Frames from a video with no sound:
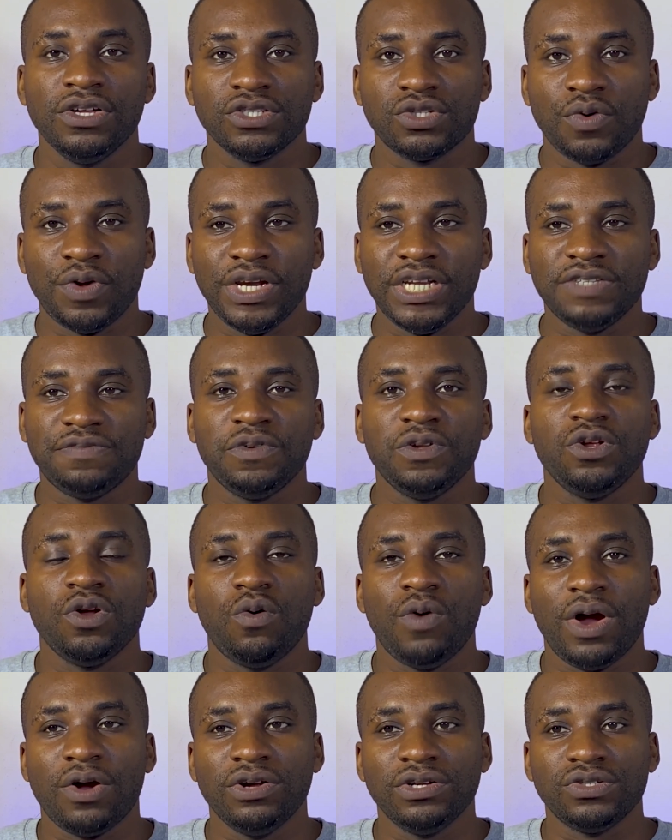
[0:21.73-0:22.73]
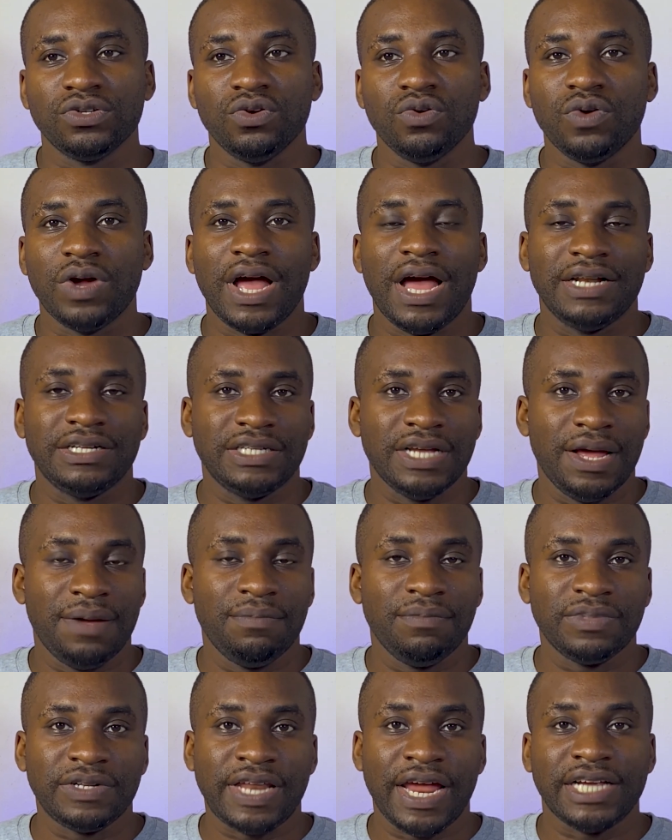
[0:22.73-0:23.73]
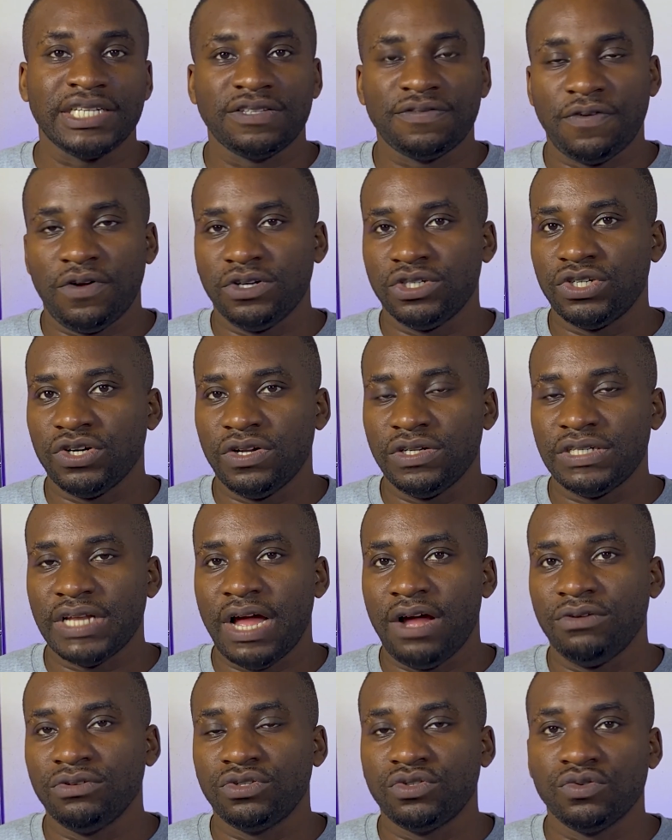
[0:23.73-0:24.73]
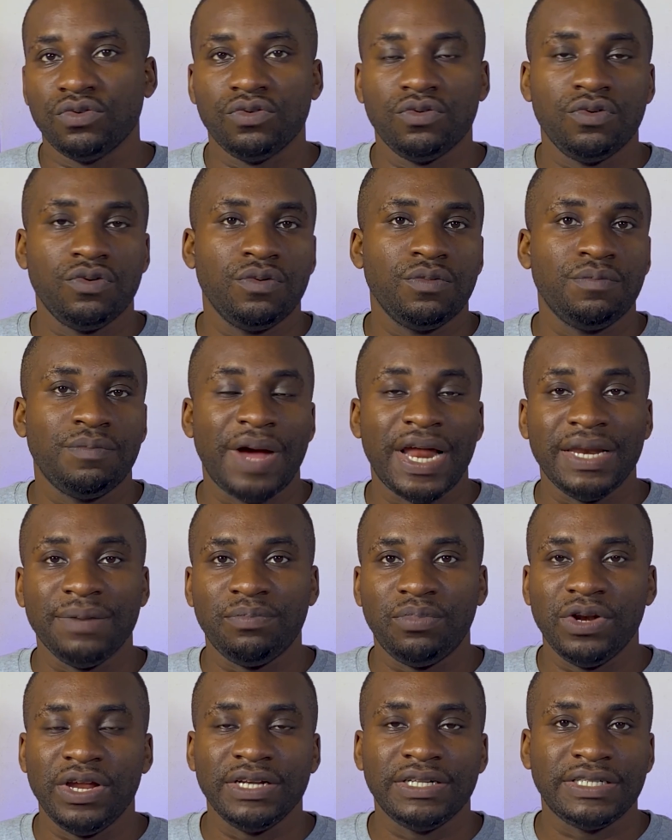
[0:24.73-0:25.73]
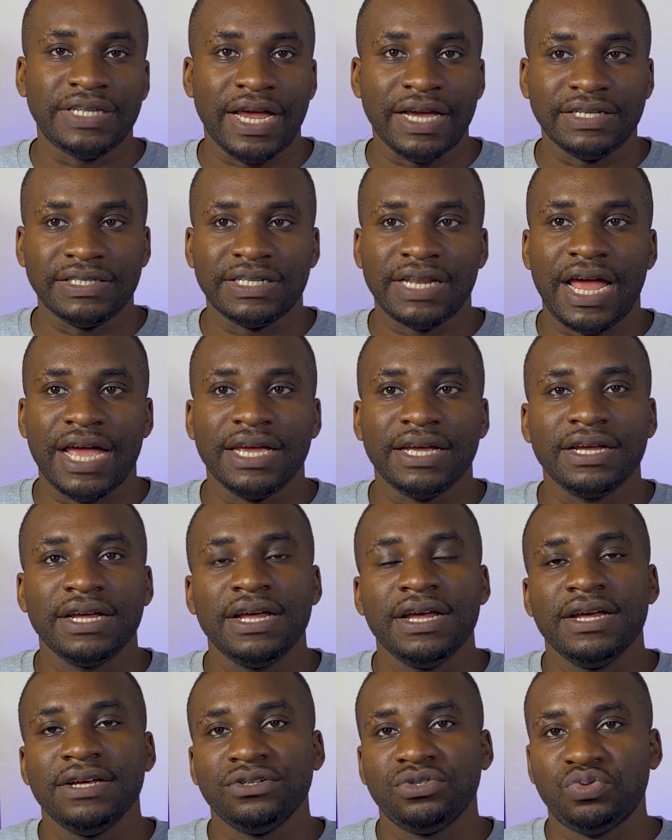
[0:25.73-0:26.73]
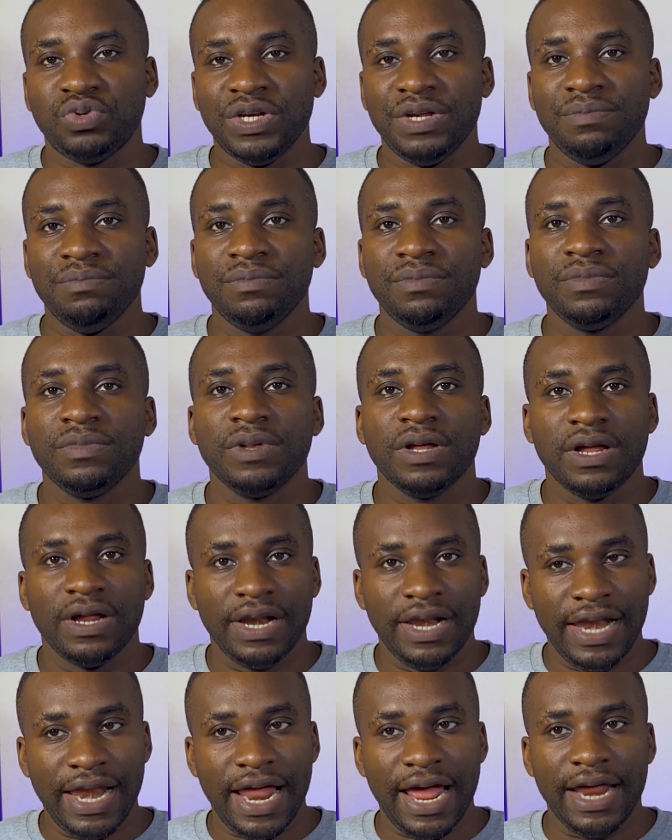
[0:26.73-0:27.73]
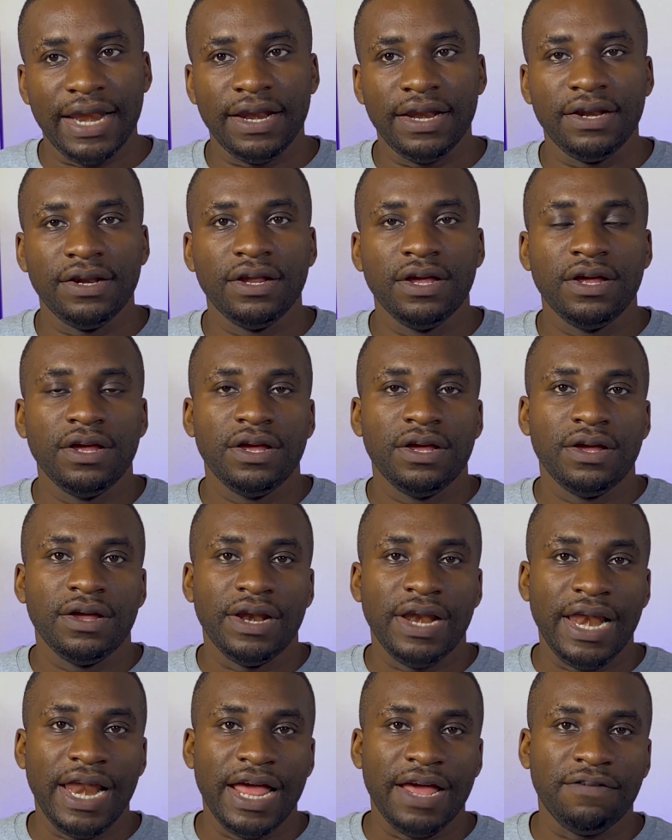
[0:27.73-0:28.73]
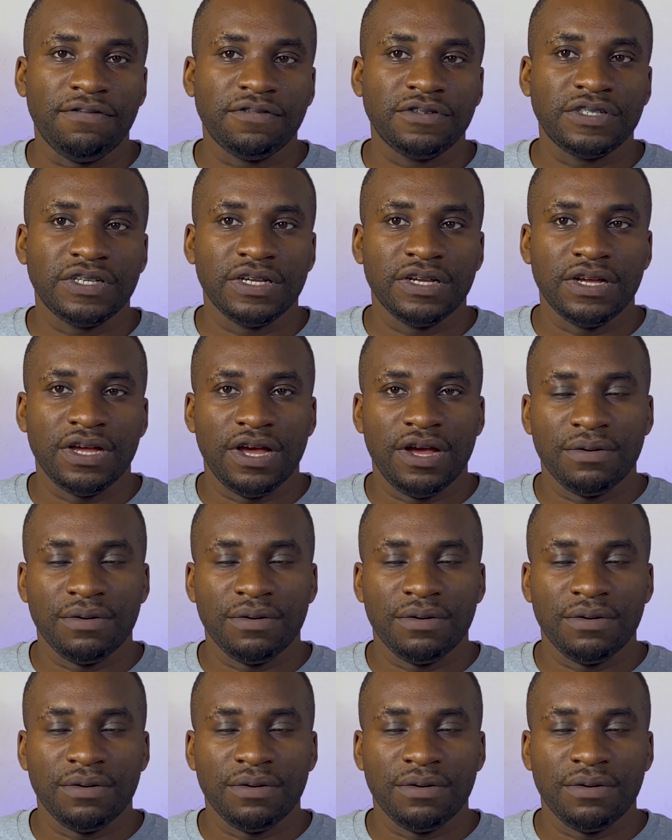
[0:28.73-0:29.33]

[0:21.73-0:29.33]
So in this video, we're going to look at text functions, how to manipulate text like trim, len, left,